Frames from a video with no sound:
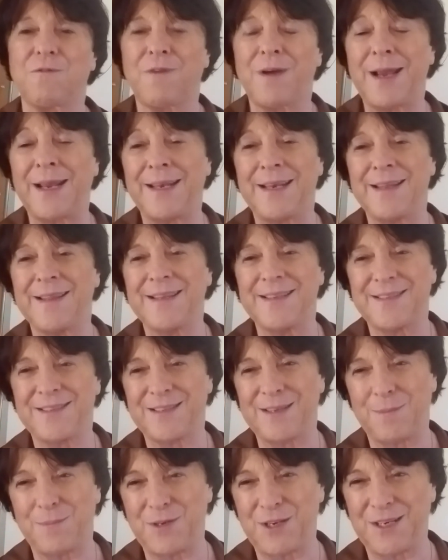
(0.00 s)
find the
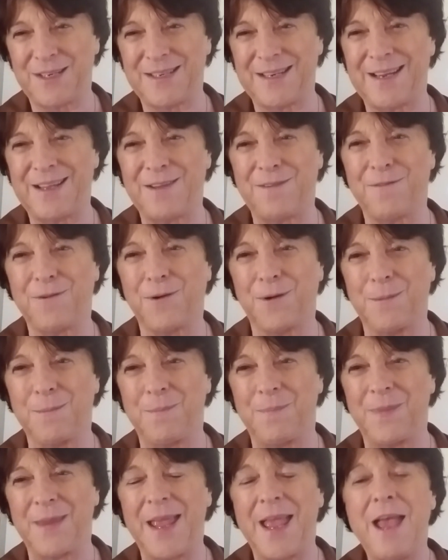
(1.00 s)
subject and the verb.
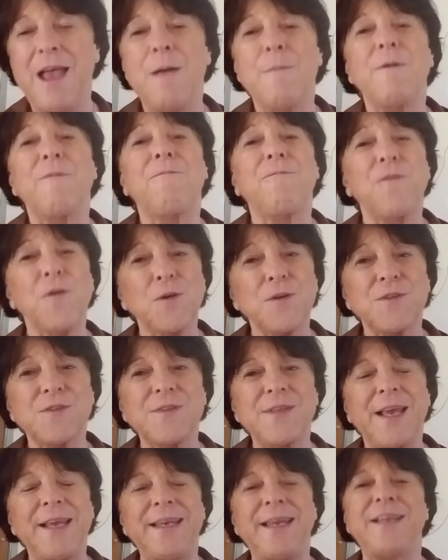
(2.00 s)
But first,
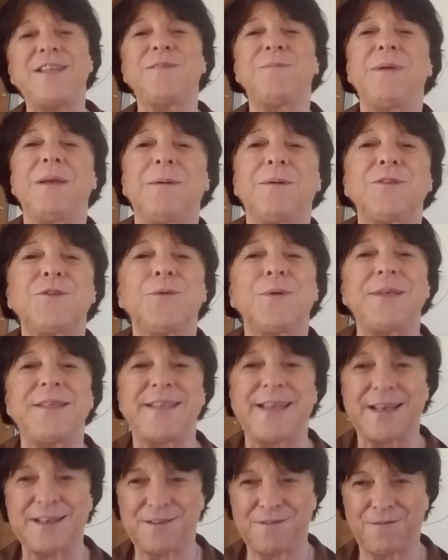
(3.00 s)
they need to be able to
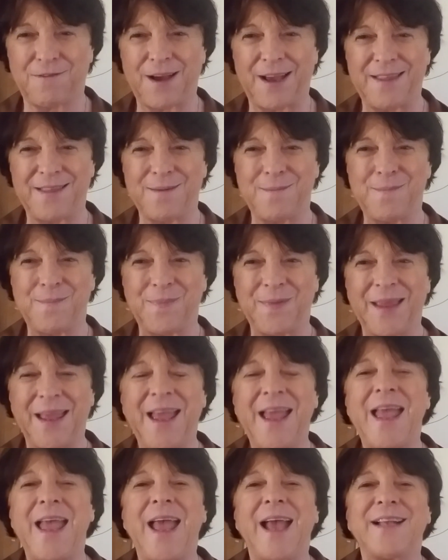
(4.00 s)
identify them.
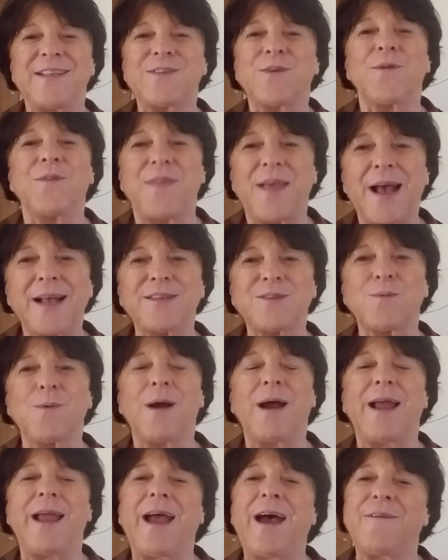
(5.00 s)
And so that's
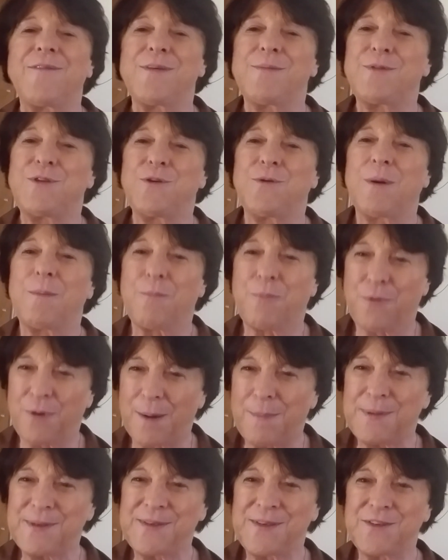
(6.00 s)
why I have them do a
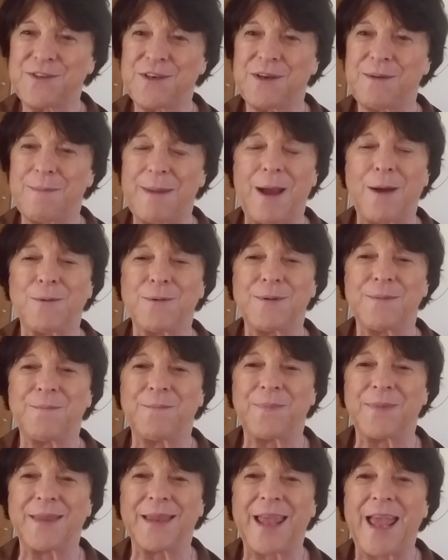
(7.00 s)
preposition mountain.
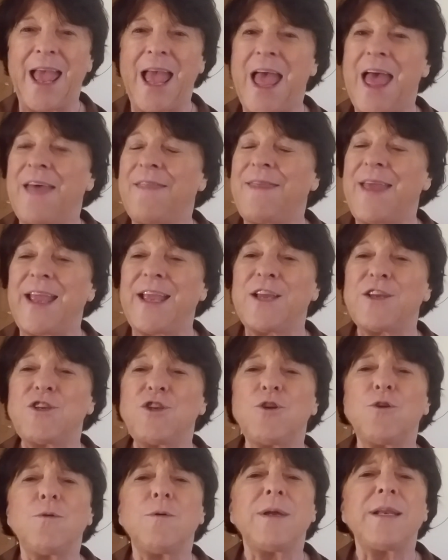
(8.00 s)
They could
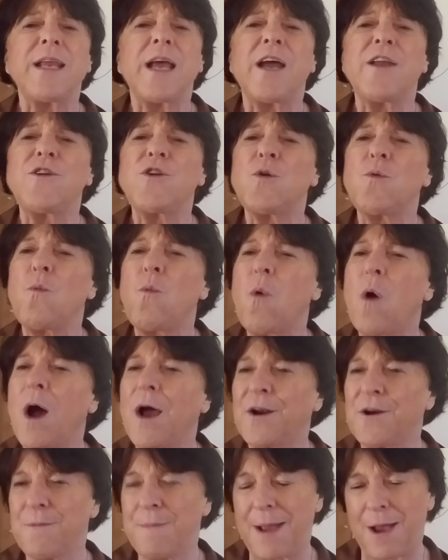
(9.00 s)
do an
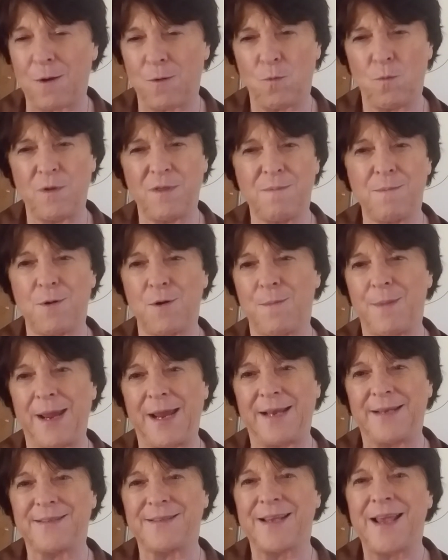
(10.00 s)
underwater mountain with
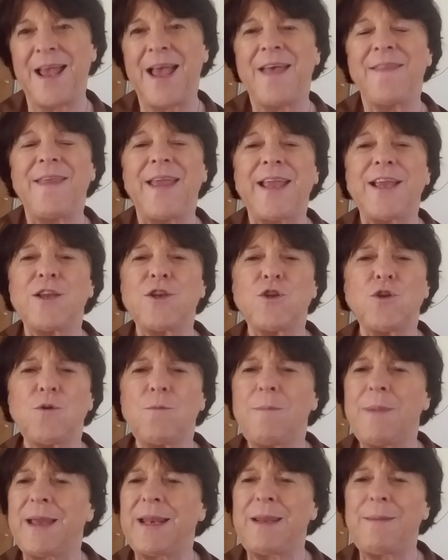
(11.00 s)
mermaids. They can do
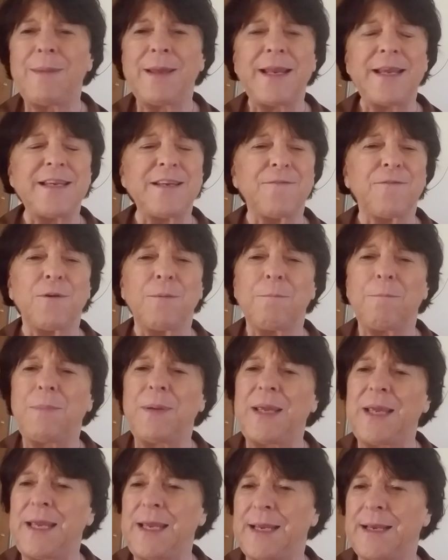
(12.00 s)
many, many different
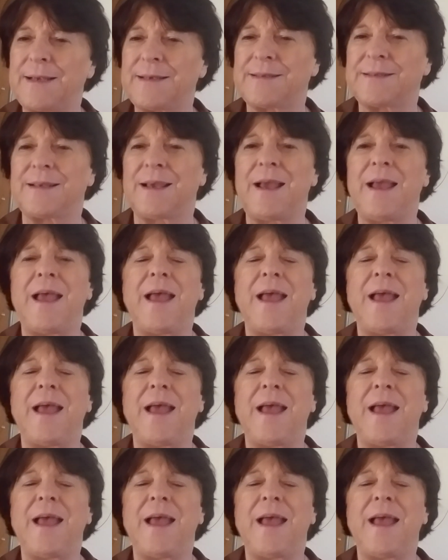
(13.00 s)
peaks.